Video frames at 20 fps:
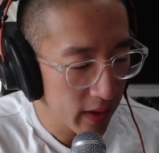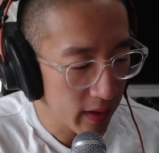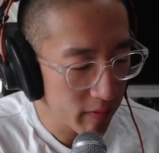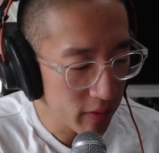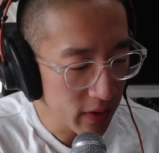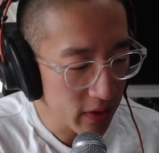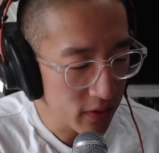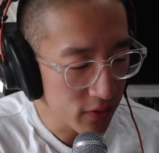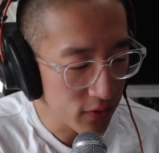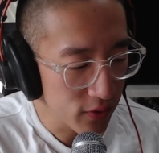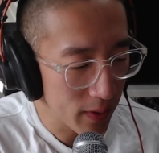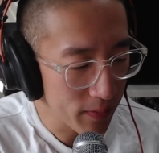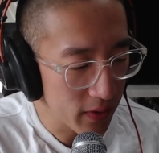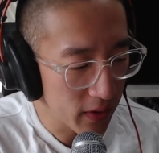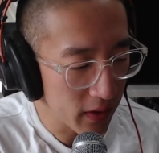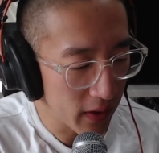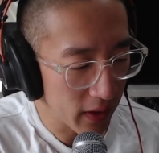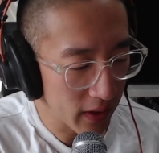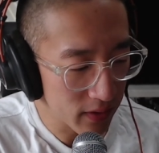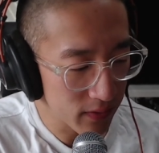please drop
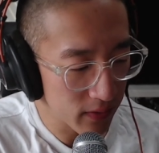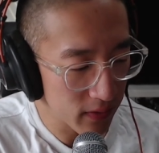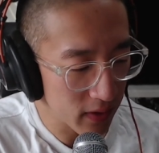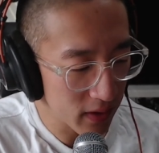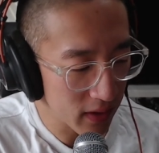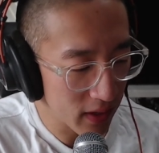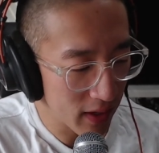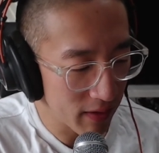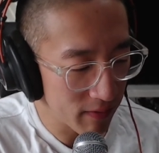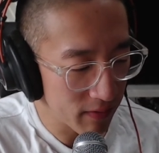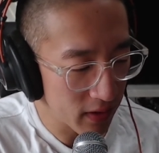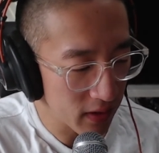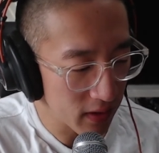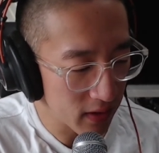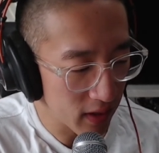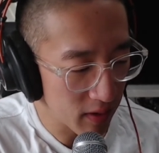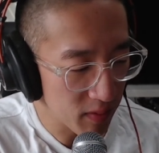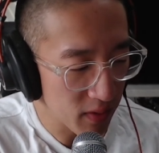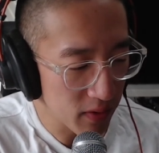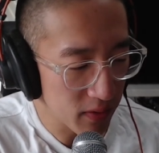the links for the MV
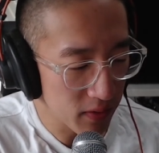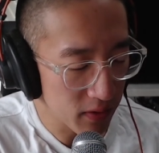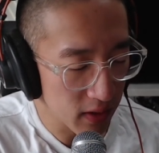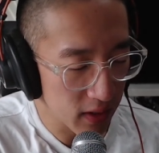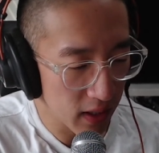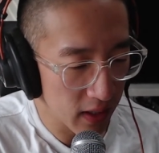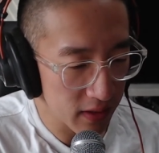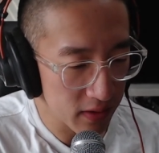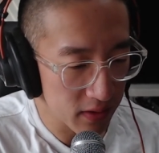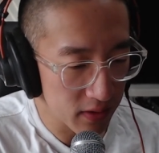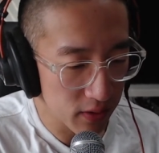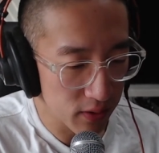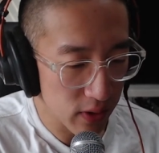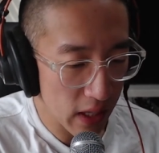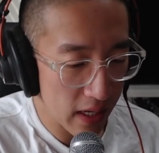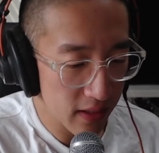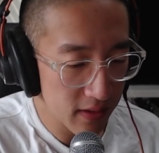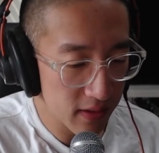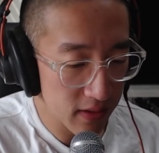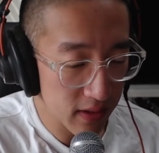debuts. Yeah, so
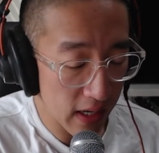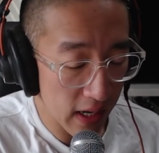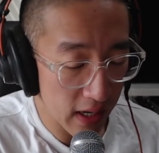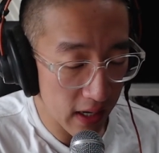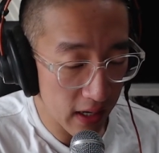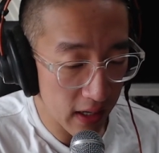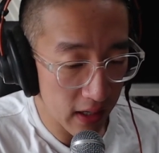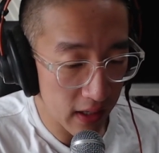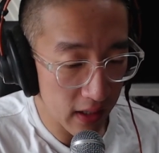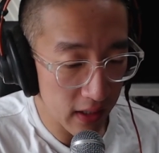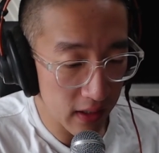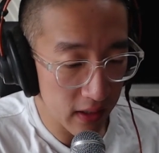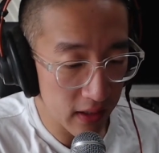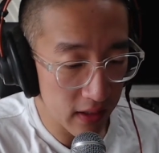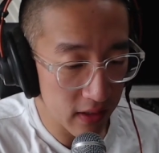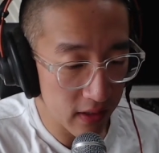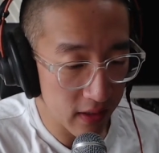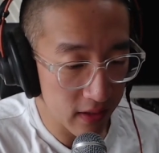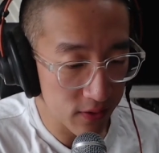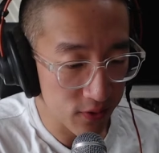that's
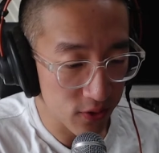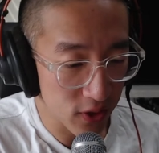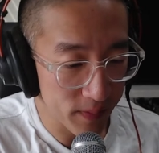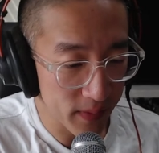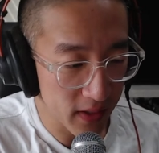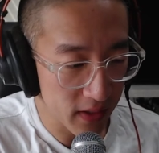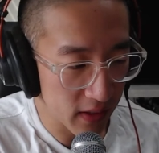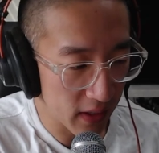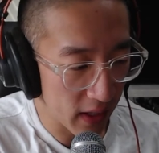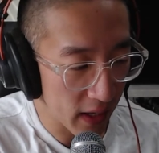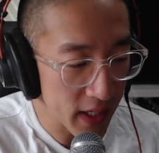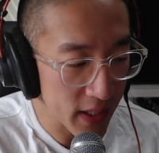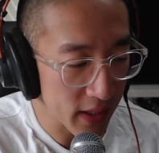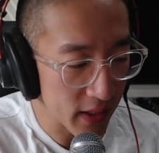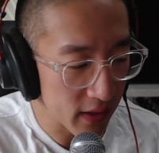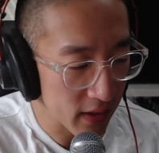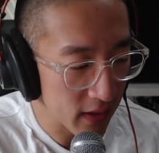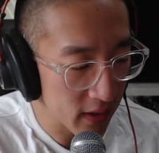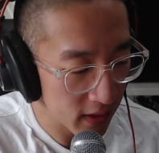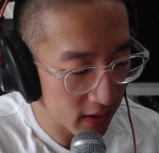dropping
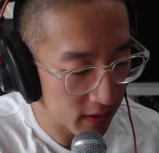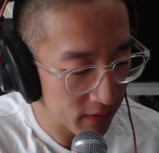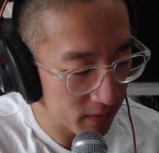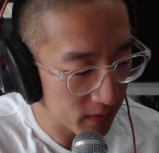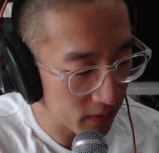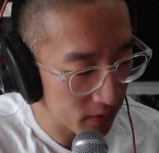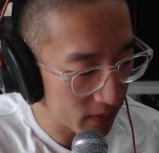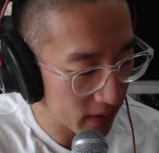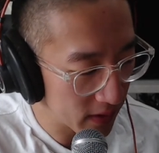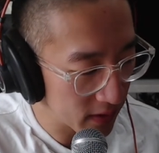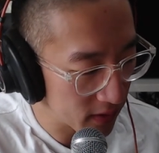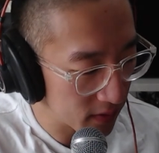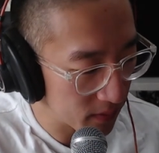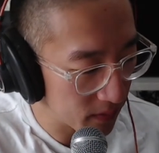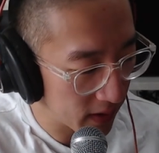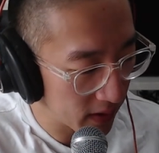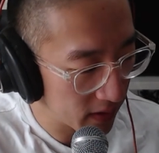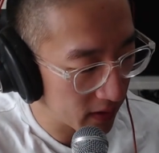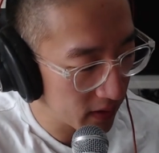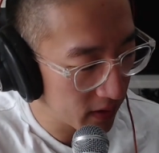later in a few months,
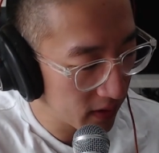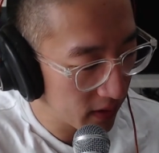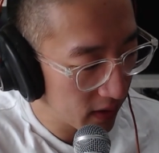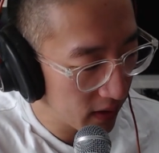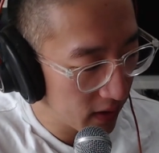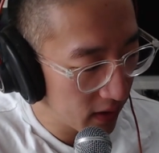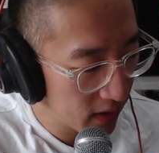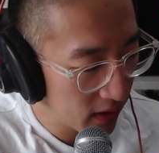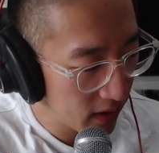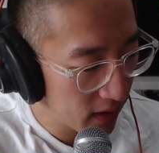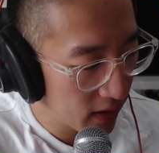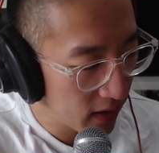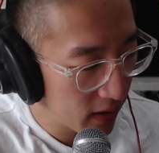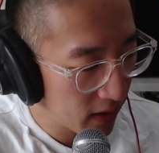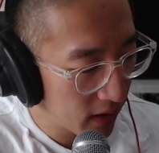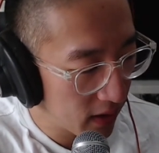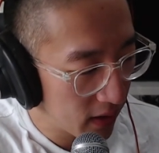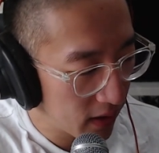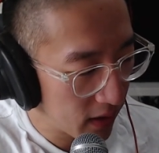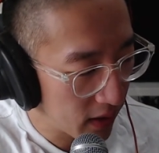but
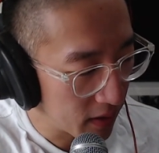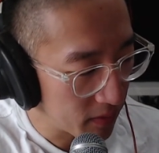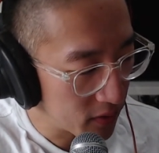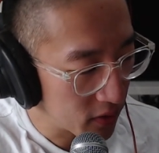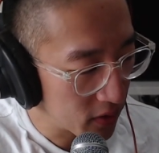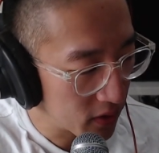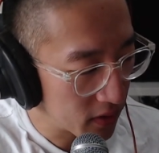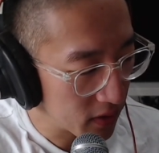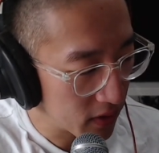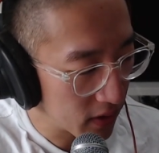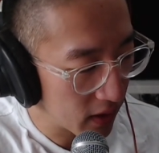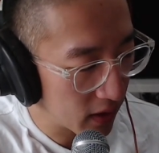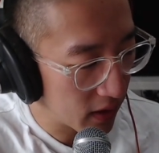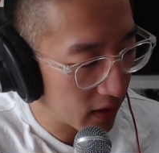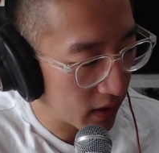I'm just